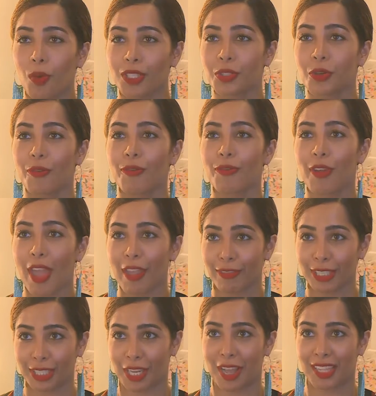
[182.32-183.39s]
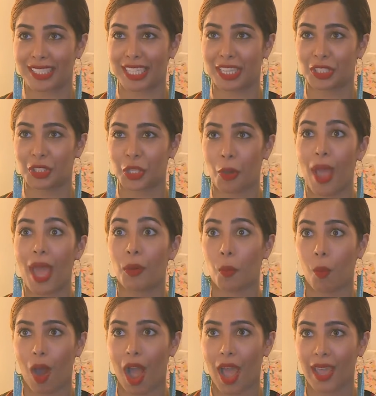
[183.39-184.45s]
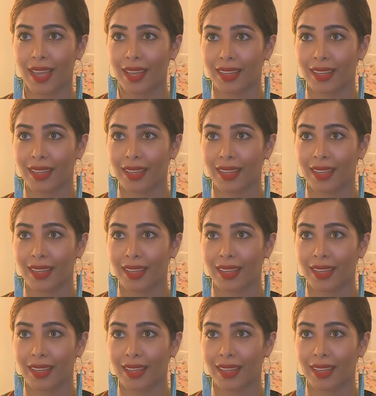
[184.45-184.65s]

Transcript: what is your favorite dance in the show and why?